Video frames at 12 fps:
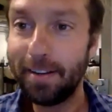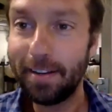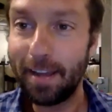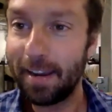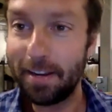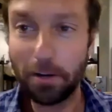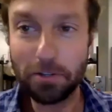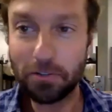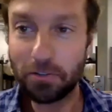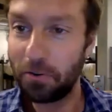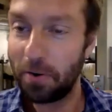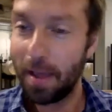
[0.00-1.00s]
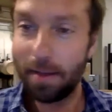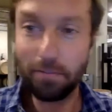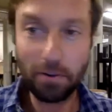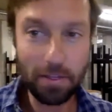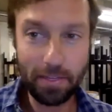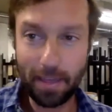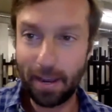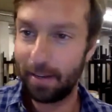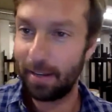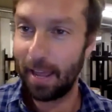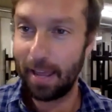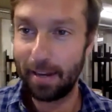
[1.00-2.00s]
It goes through everything,
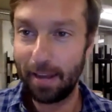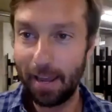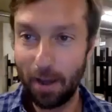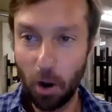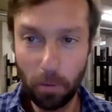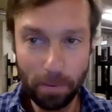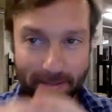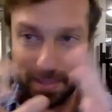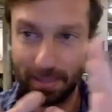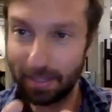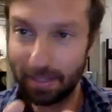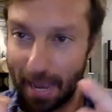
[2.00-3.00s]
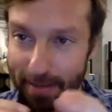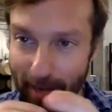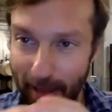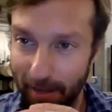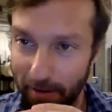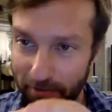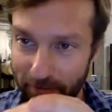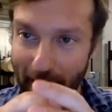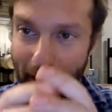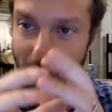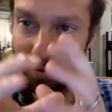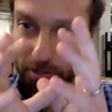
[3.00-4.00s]
and it opens in the glass kind of like a
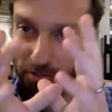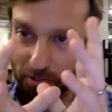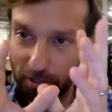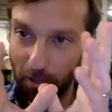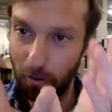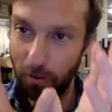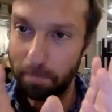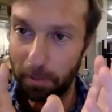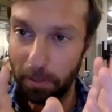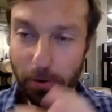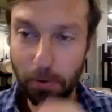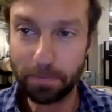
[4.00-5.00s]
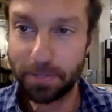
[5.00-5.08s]
flower, just slowly blooms.